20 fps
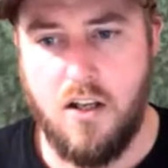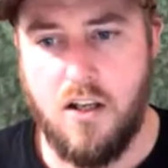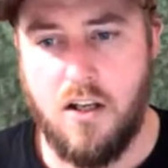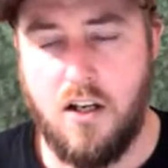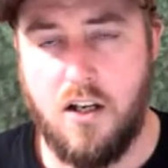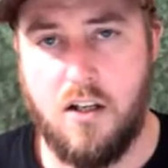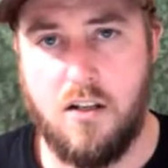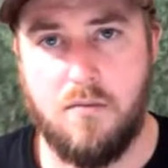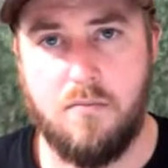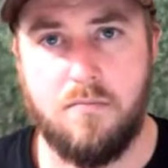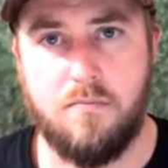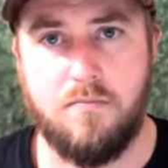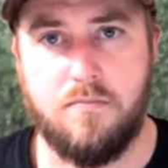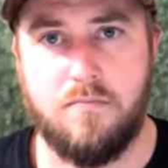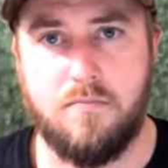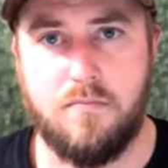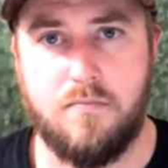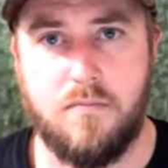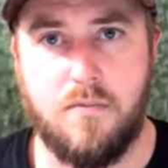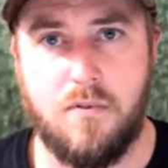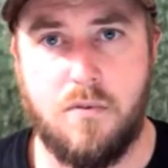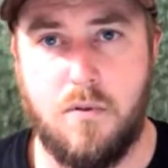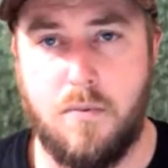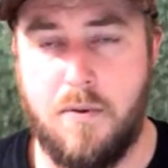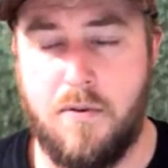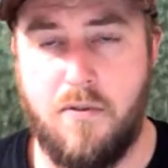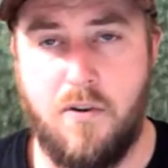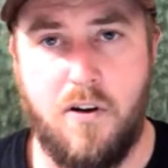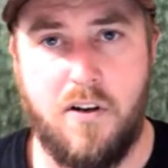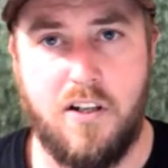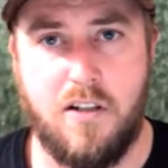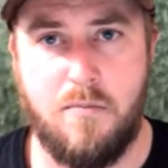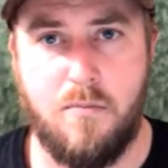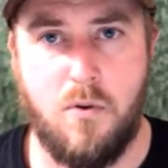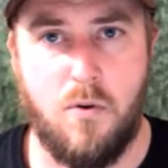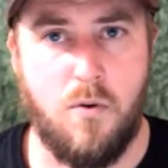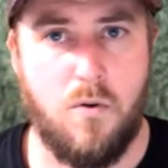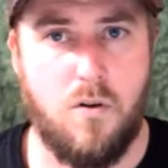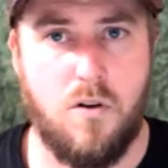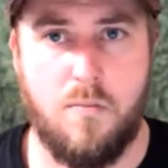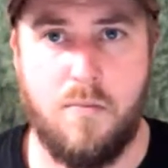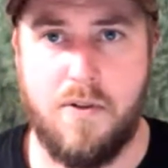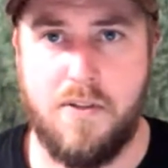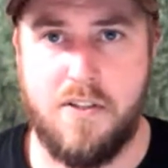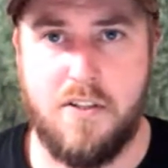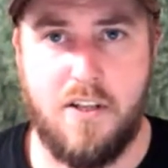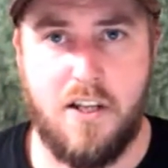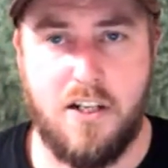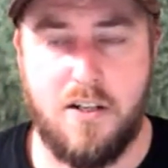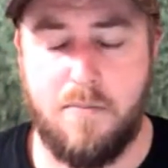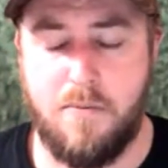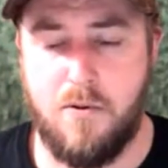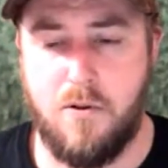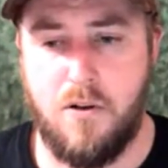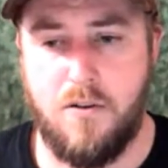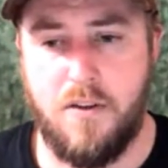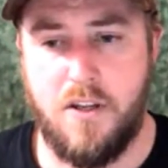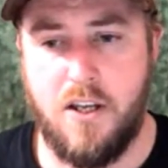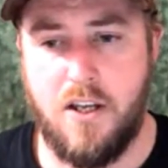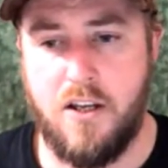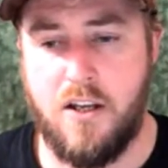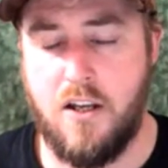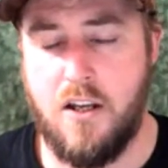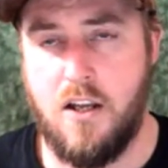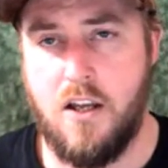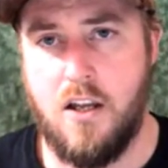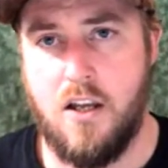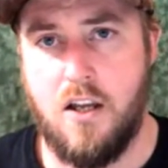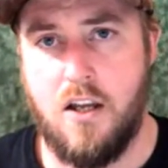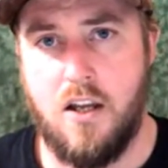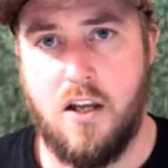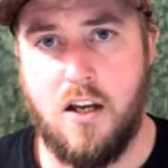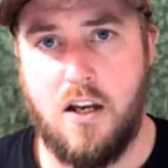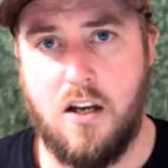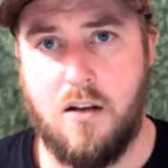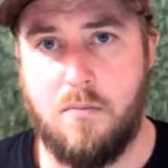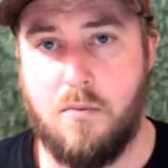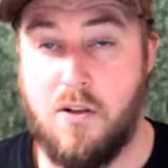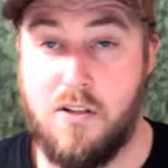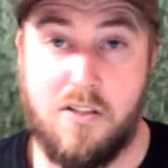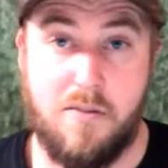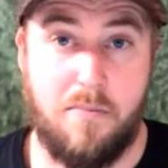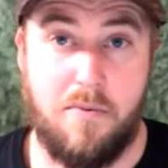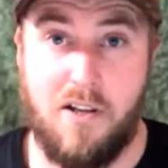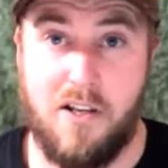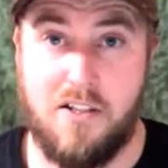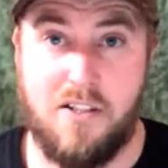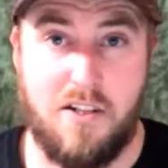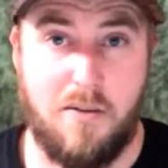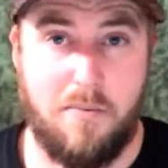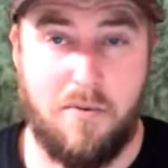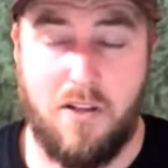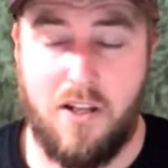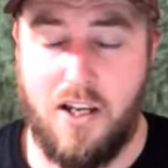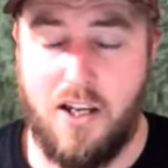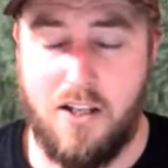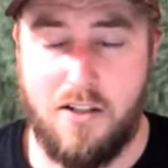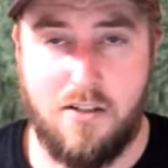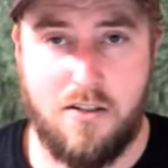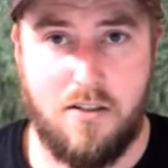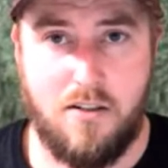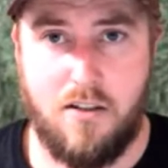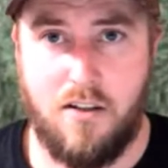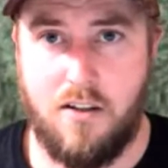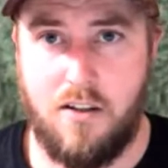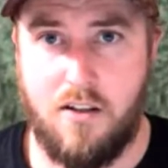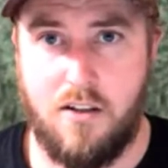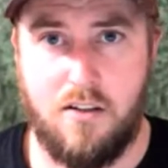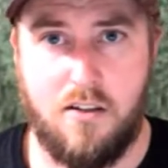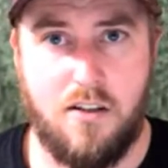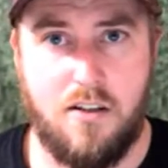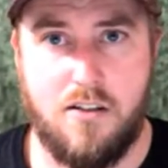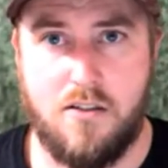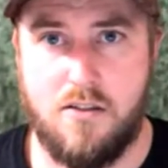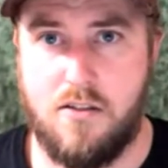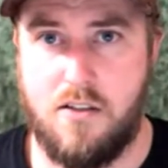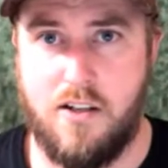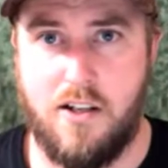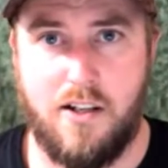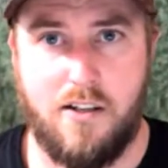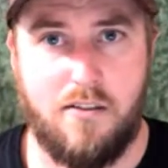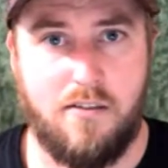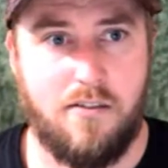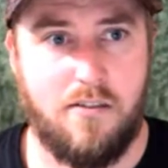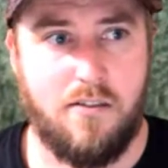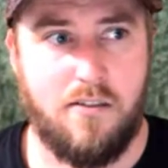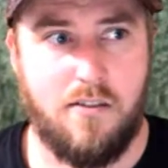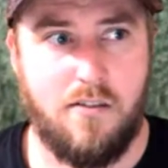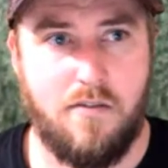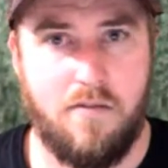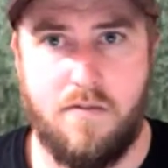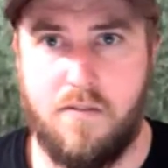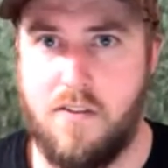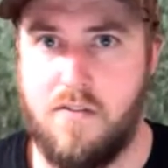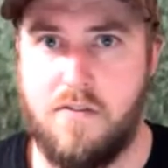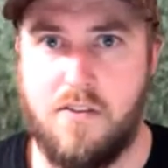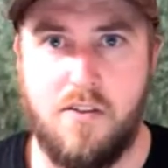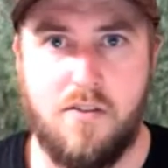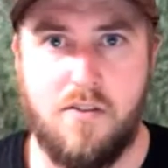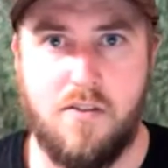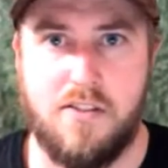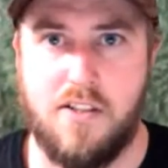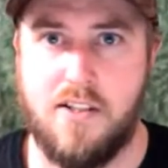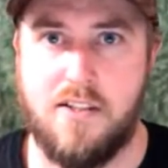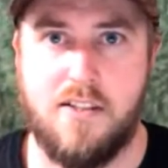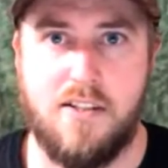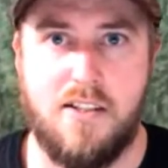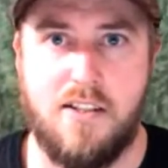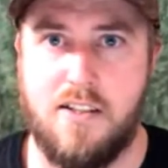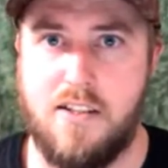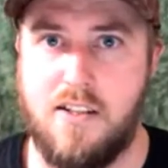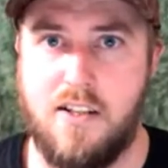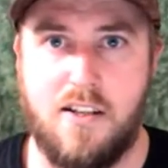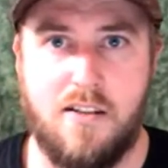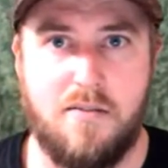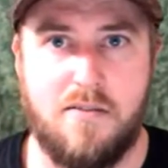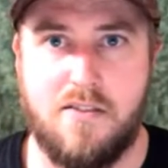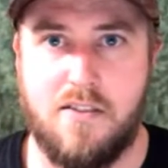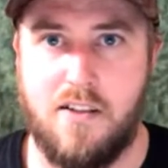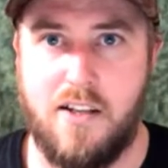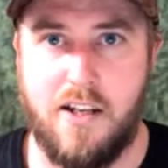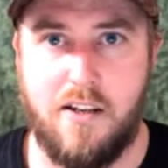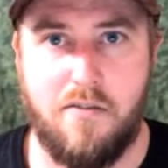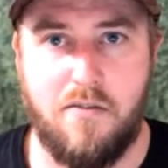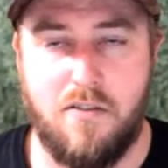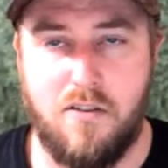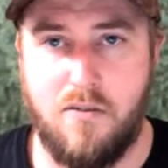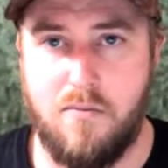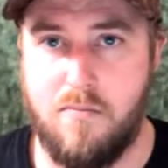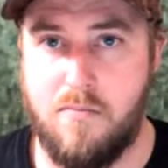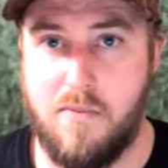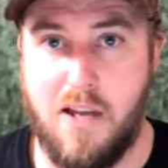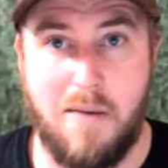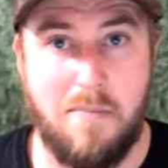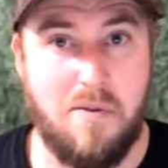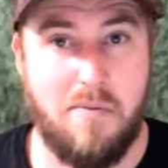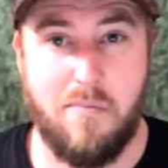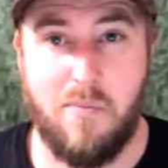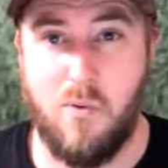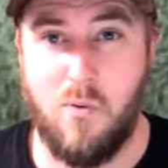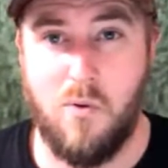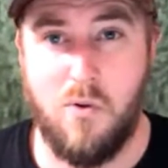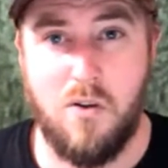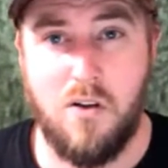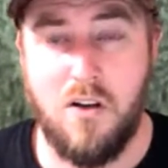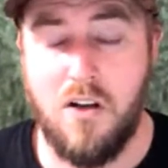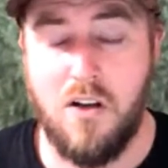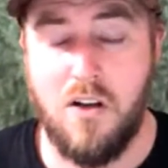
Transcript: And we'll be finding more ornaments and that to put on there. Lots of plastic plants. I think there's like 50 or 60 you can select from, maybe more.